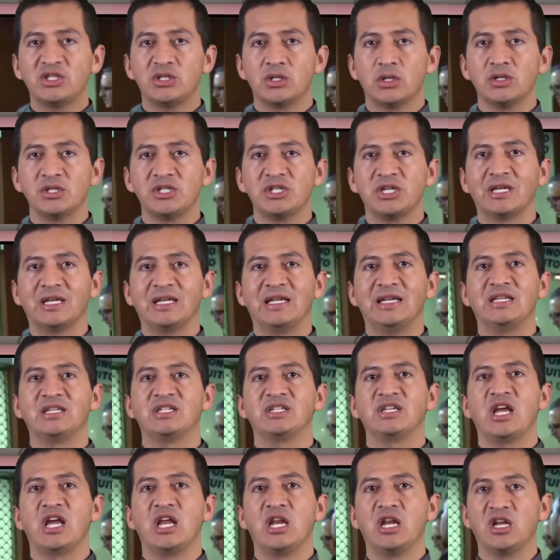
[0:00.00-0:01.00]
socialist
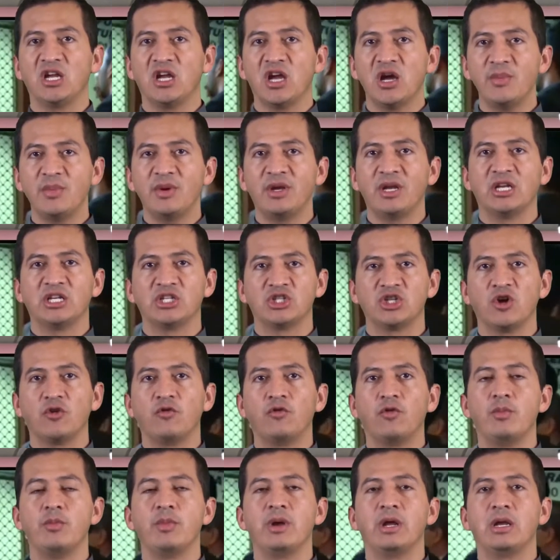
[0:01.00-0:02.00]
and communist
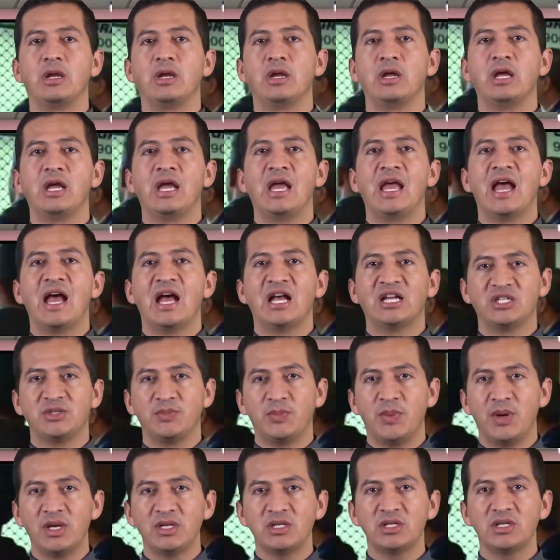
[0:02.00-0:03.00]
government has
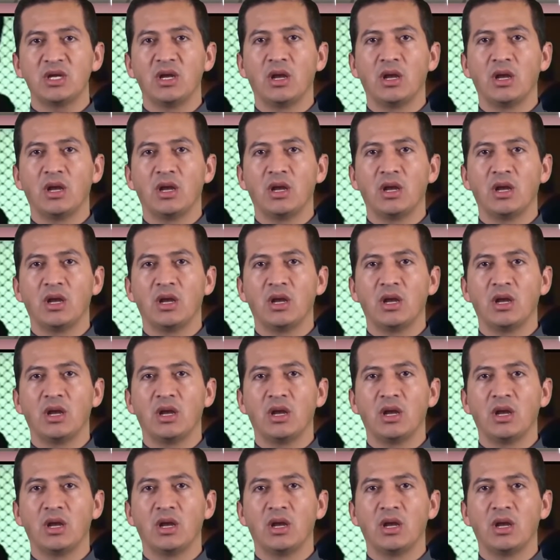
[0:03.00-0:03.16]
passed a